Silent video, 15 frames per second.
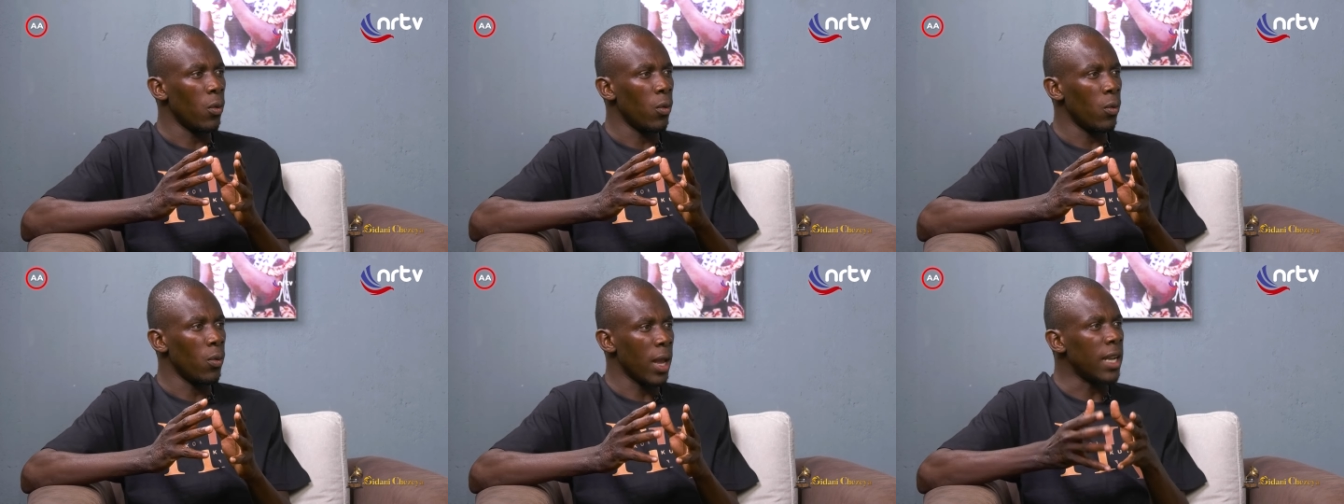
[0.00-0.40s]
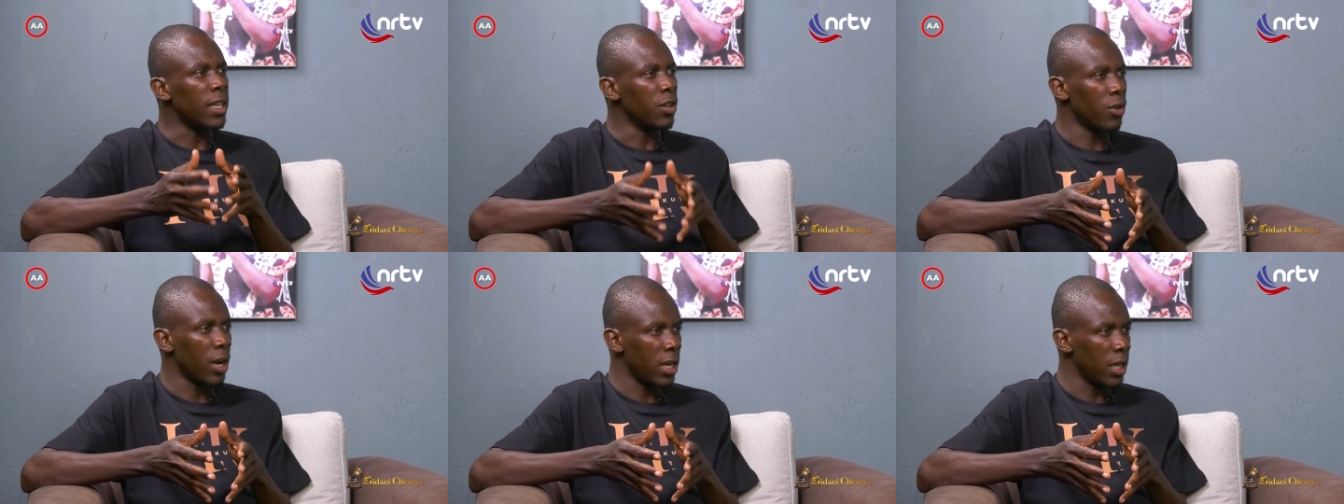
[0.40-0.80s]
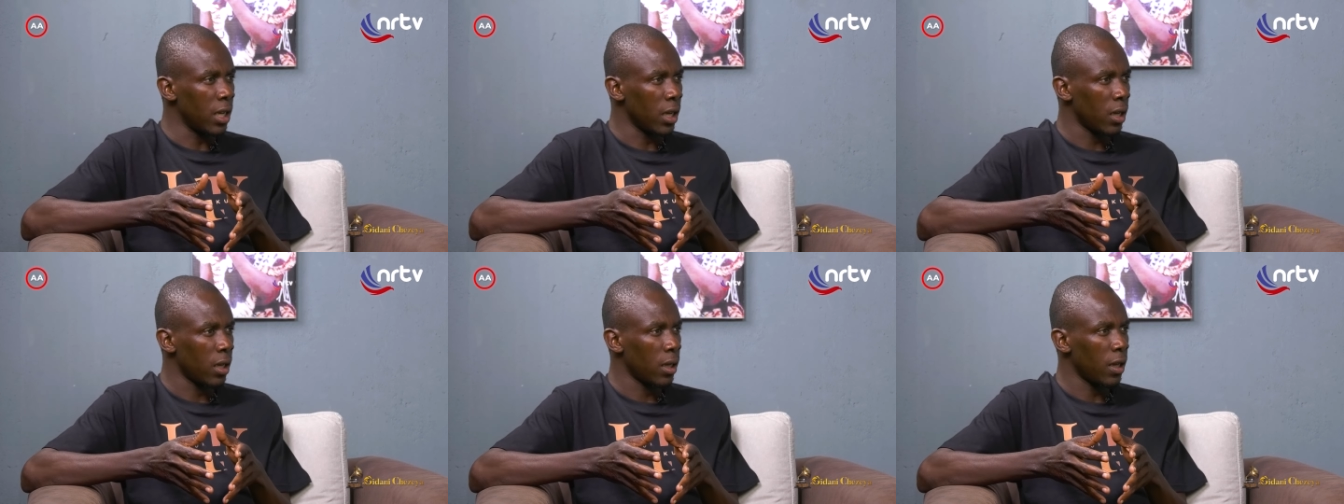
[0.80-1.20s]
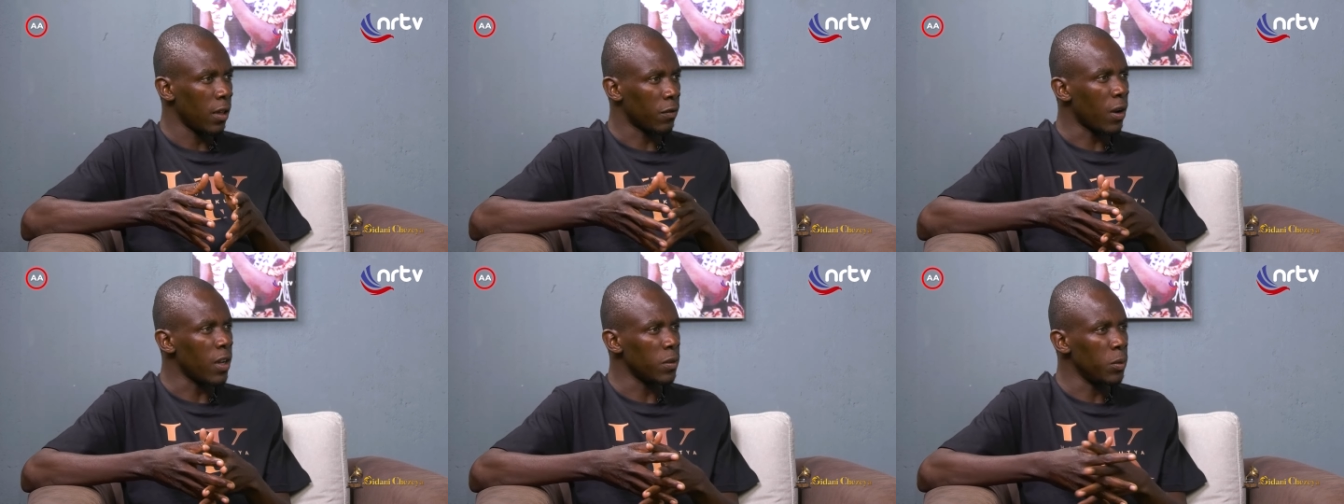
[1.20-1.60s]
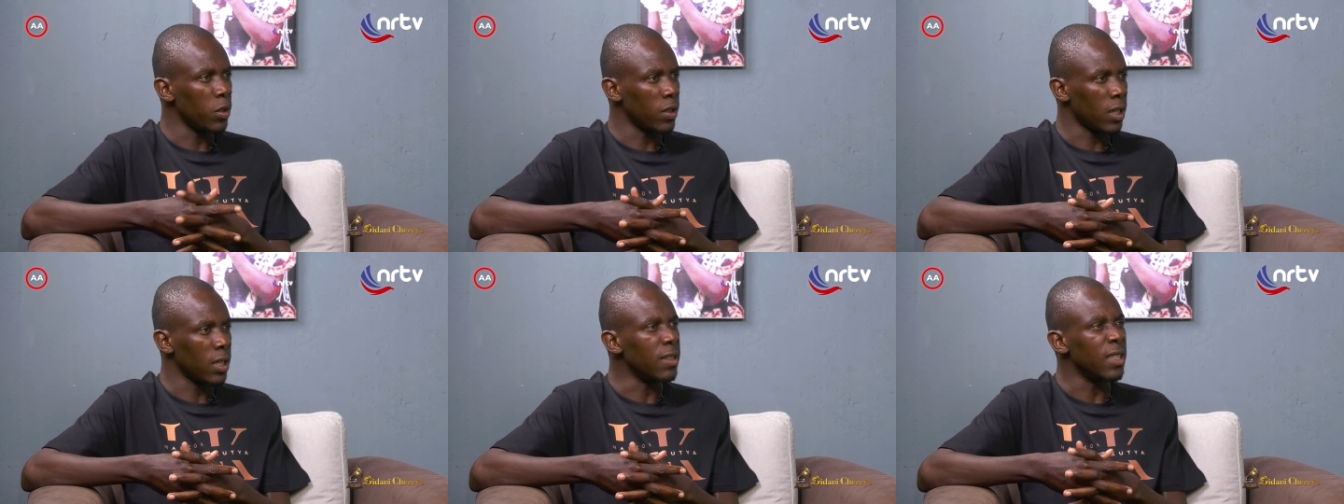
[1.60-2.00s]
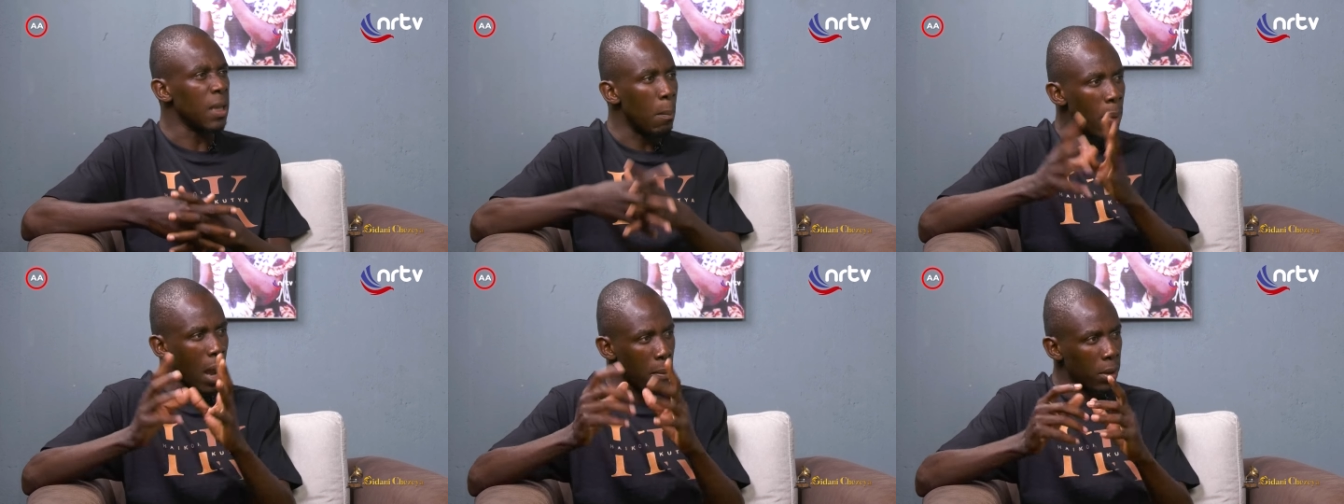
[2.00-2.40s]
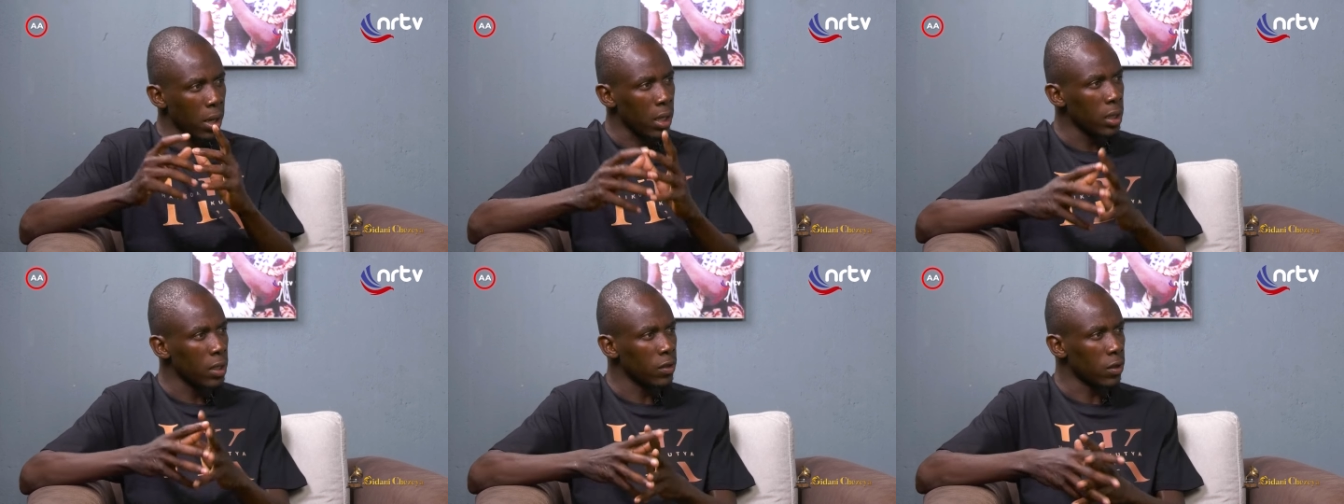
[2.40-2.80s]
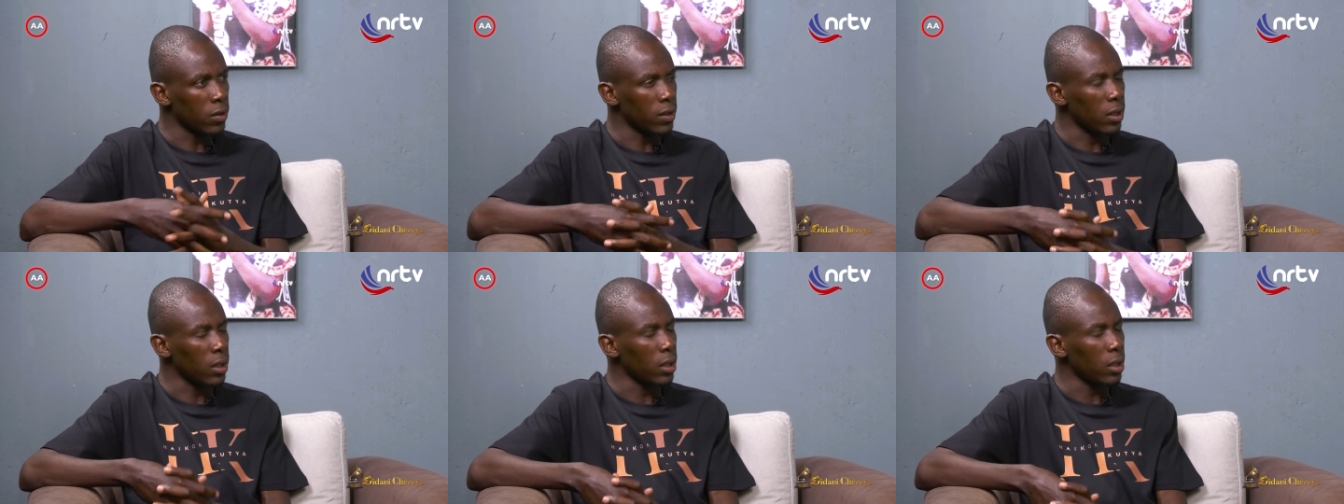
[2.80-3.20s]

we are degrading as far as music in Zimbabwe is concerned?